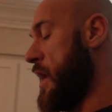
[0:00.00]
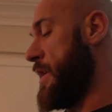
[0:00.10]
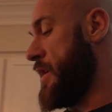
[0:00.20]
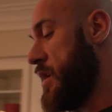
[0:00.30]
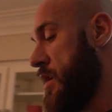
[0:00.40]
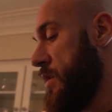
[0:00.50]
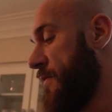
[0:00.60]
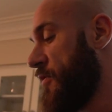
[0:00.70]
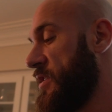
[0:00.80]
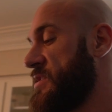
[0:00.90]
And uh,
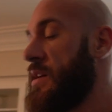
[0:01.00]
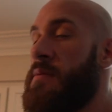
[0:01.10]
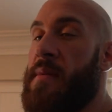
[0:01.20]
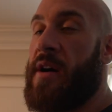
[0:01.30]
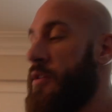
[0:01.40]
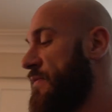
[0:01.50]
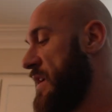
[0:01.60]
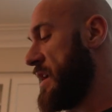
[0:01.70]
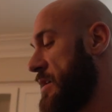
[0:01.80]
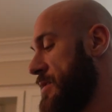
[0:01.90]
for the same amount of
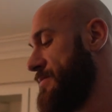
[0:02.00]
like